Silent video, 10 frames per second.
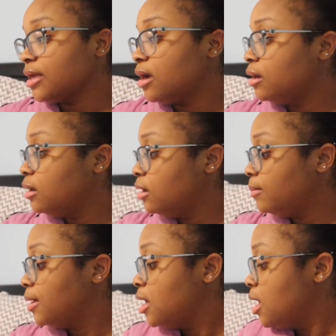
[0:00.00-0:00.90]

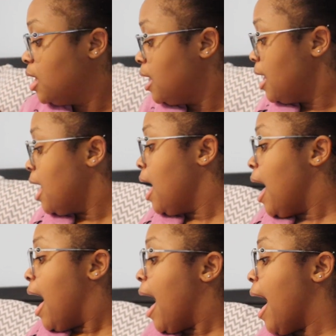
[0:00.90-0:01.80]
Um,
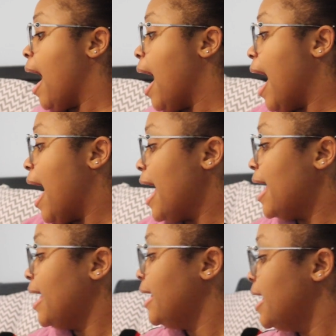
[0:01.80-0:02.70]

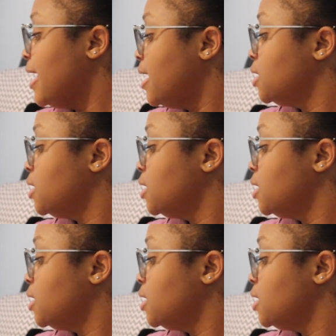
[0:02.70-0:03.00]
I,